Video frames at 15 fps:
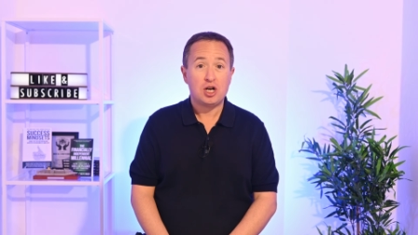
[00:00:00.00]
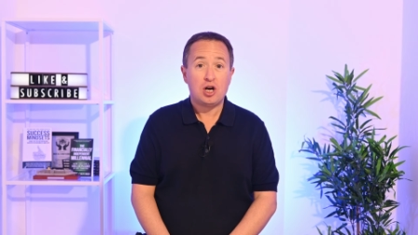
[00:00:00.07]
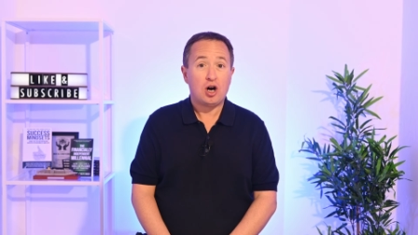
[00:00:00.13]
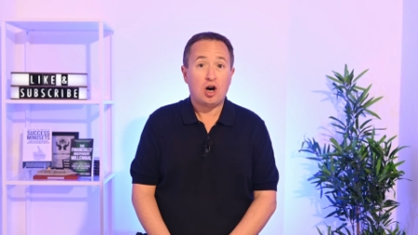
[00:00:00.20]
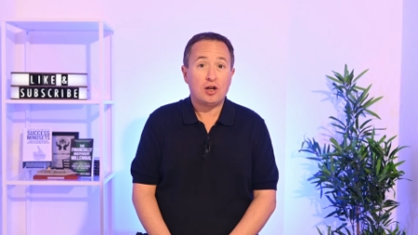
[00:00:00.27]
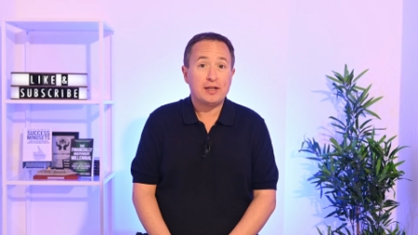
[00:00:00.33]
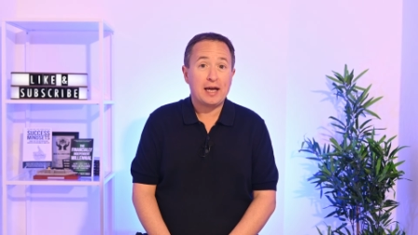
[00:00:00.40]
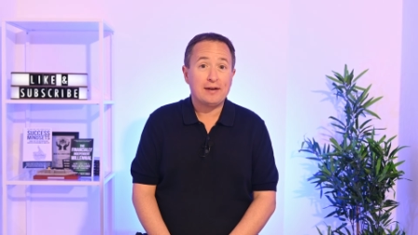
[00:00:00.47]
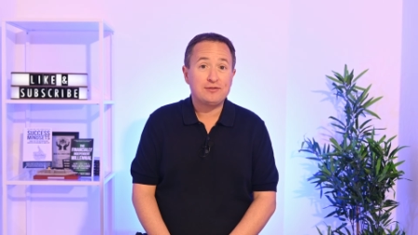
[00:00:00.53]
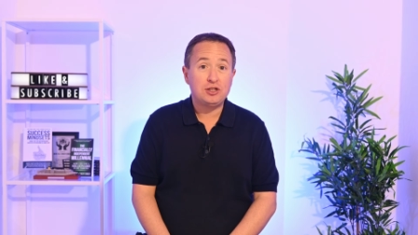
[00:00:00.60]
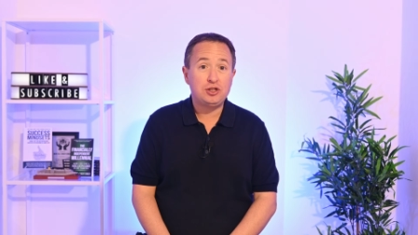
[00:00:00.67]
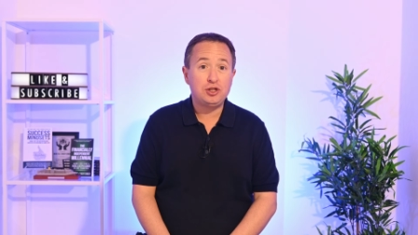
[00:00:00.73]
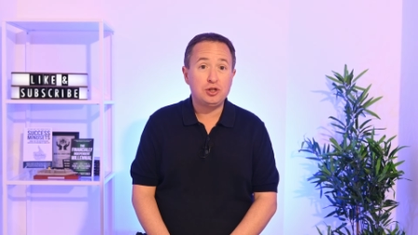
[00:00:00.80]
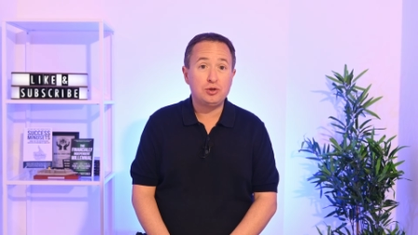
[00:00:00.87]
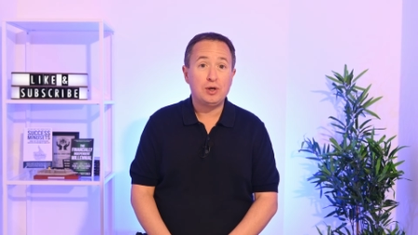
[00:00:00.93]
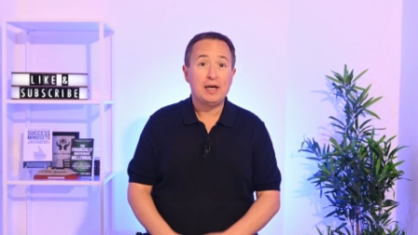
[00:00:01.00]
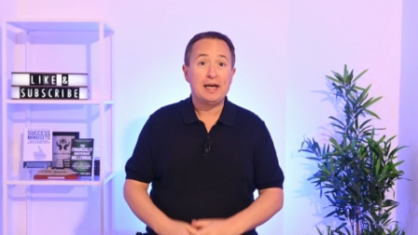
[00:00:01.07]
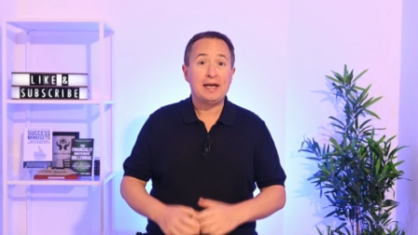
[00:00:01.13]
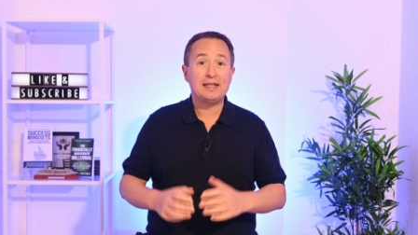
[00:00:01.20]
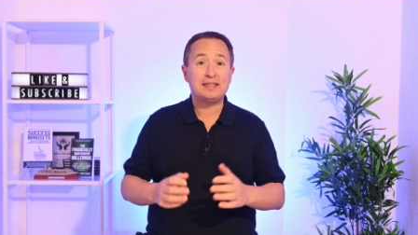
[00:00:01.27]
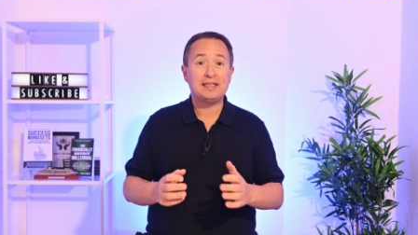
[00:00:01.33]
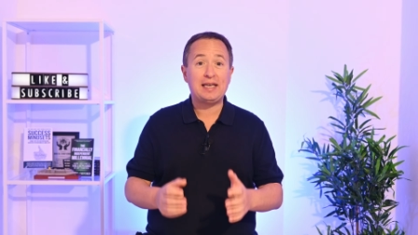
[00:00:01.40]
All they have to do
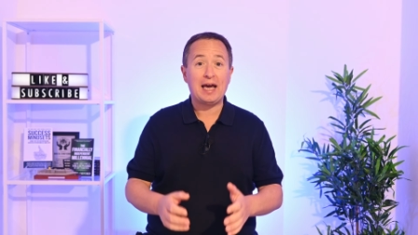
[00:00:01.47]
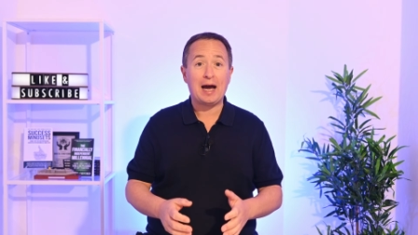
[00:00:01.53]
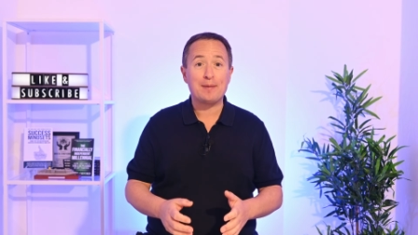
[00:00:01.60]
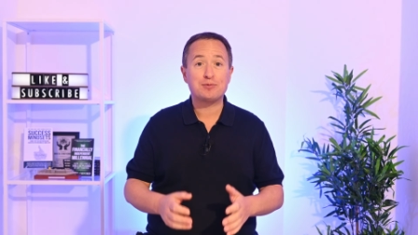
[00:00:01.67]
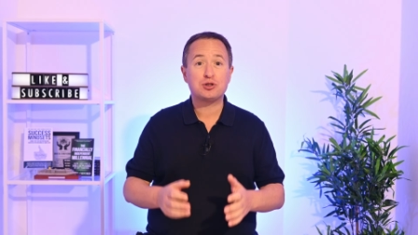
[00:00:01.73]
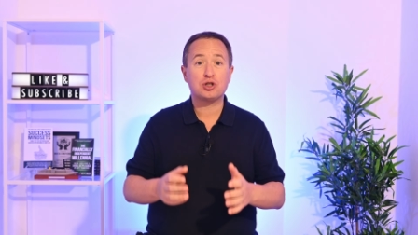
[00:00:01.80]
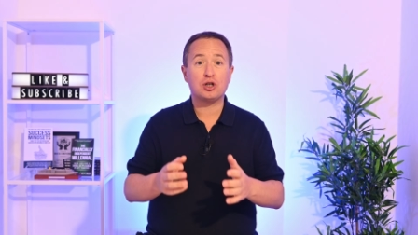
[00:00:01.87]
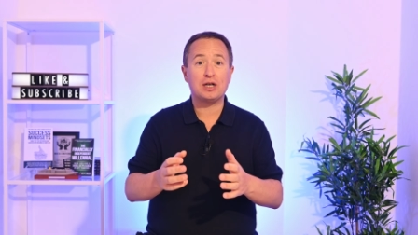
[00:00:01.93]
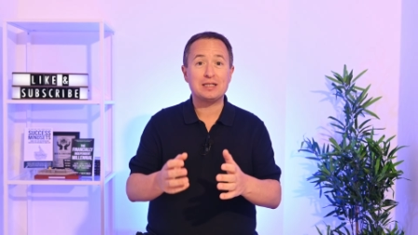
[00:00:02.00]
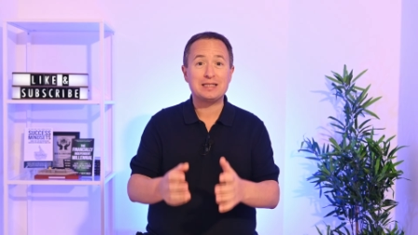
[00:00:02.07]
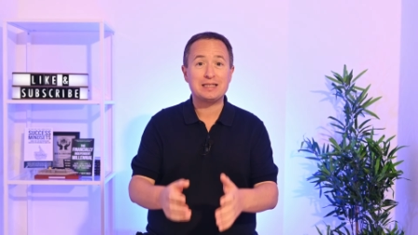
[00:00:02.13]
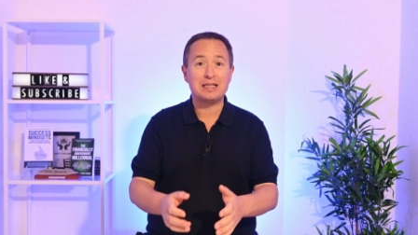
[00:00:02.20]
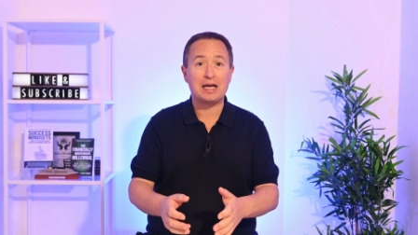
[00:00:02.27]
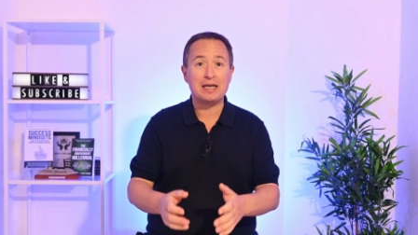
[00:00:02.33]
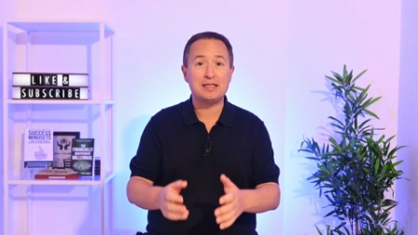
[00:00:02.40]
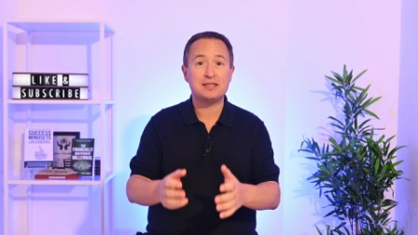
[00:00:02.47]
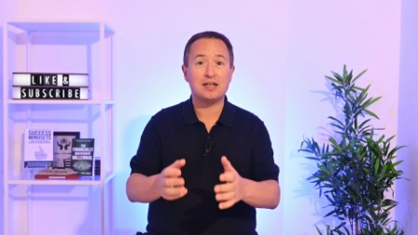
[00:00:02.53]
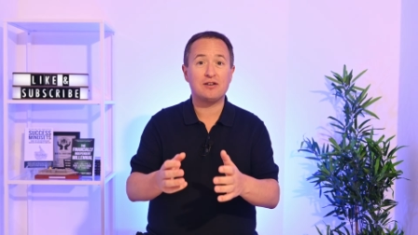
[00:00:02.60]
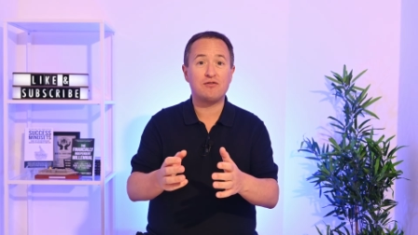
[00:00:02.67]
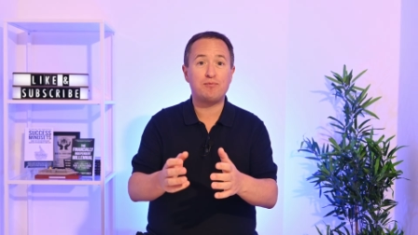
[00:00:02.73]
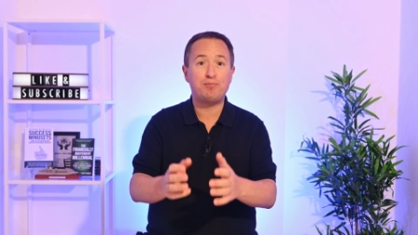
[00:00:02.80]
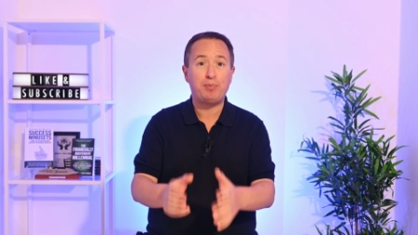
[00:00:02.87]
is capture a slice
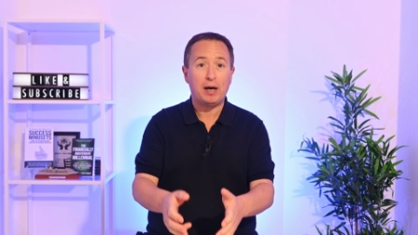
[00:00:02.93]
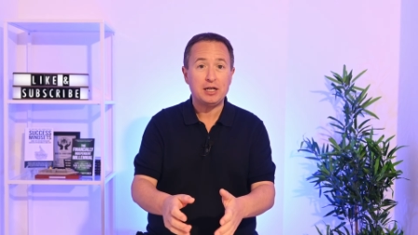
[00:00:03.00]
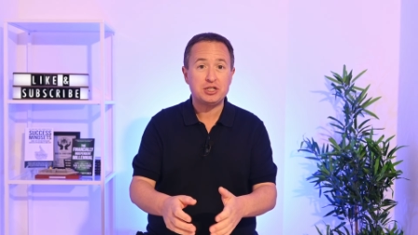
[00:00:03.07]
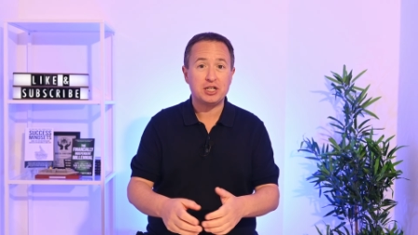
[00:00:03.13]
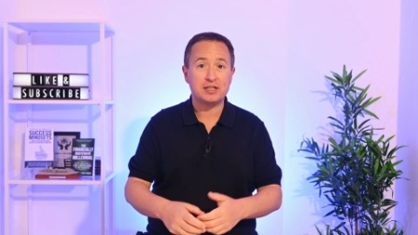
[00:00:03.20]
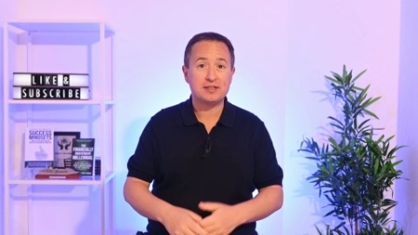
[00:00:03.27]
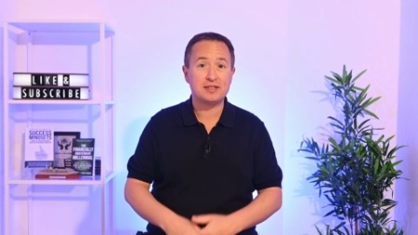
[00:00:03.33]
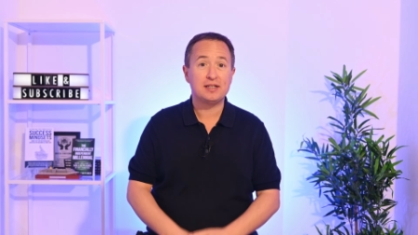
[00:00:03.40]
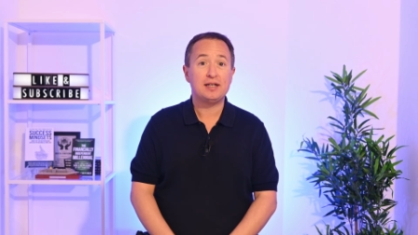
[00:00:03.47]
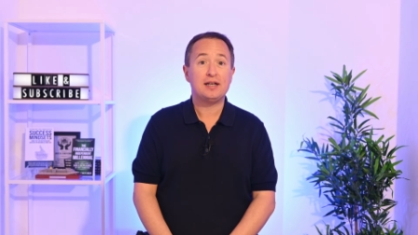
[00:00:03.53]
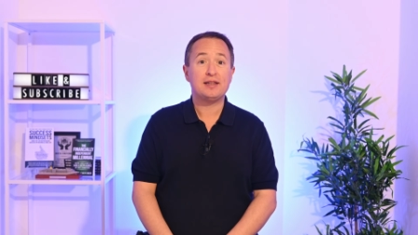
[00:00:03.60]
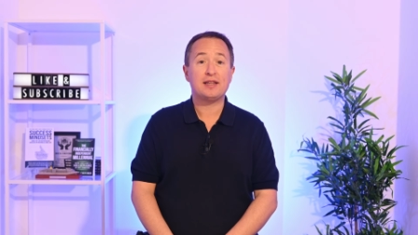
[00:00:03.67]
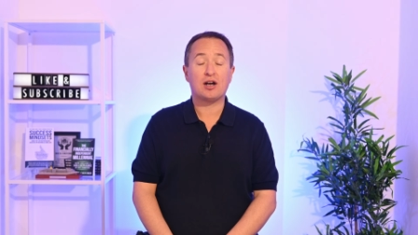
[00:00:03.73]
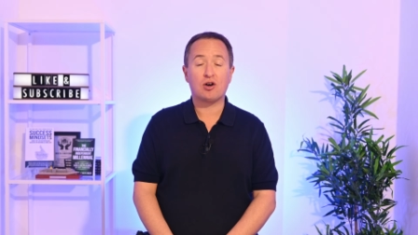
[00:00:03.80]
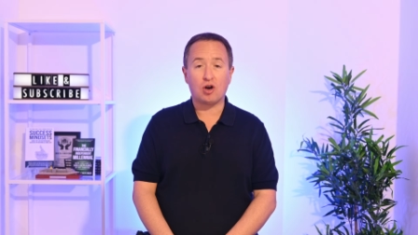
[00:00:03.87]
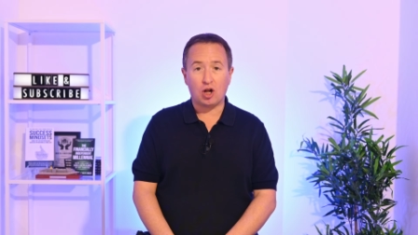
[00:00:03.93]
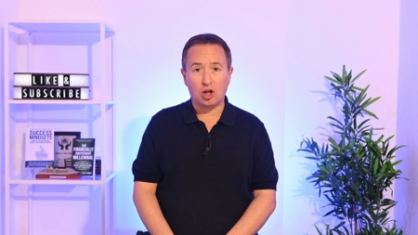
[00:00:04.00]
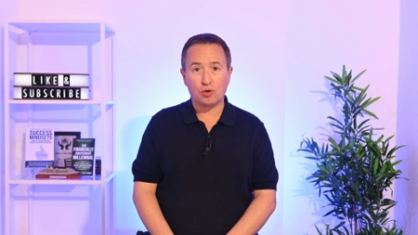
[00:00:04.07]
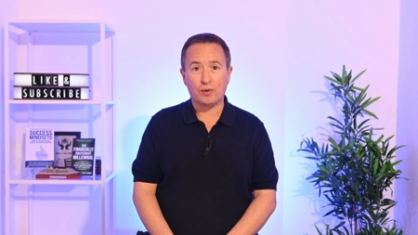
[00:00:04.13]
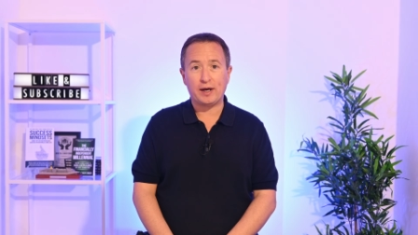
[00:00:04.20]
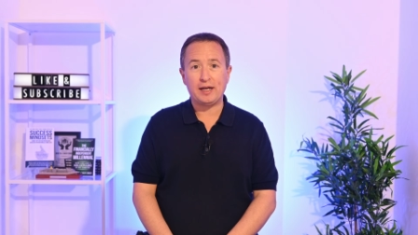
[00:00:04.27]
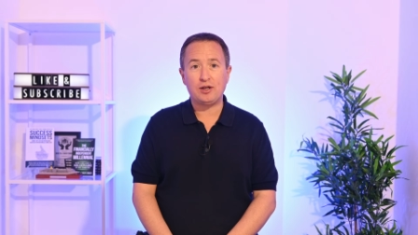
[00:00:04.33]
of budgets that are
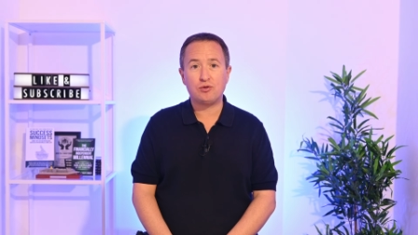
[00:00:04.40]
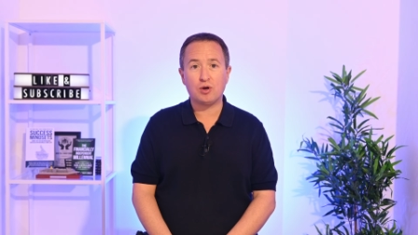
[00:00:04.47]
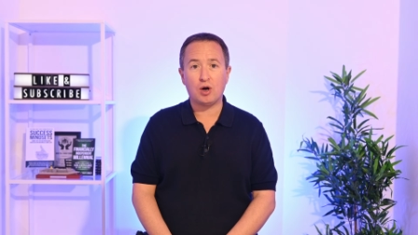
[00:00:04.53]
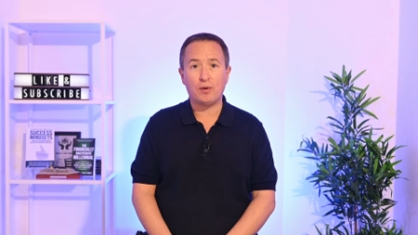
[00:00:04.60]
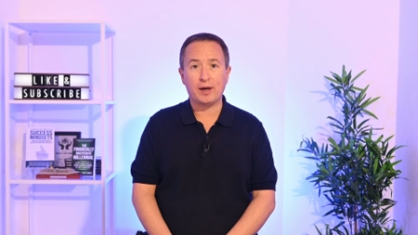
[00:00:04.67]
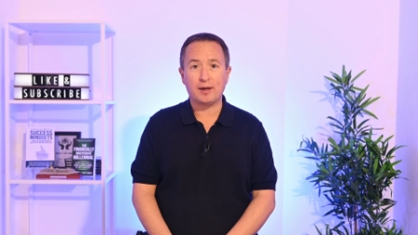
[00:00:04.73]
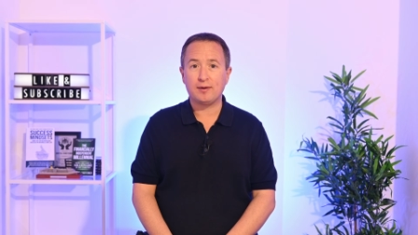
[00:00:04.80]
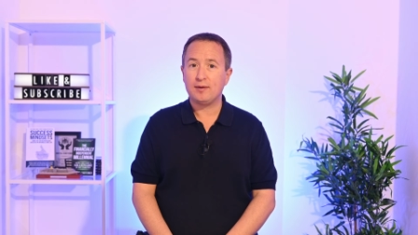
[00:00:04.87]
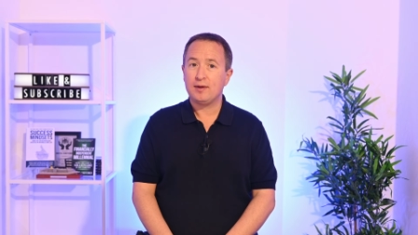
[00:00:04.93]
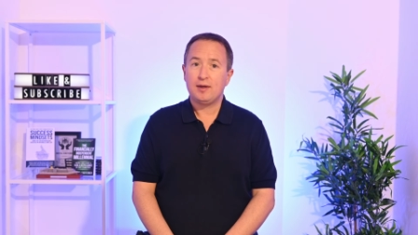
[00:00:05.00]
already growing.